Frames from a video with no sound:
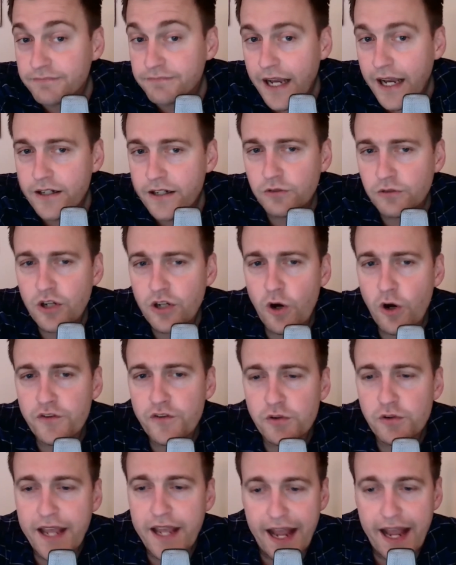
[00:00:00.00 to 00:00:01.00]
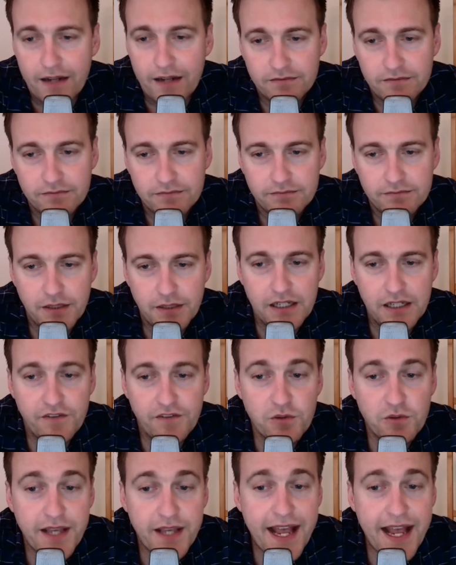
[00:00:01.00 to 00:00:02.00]
I don't know if you can, but if
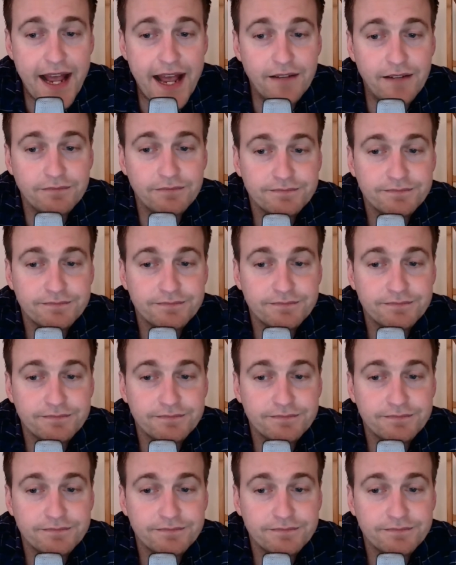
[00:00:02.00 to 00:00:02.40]
you can,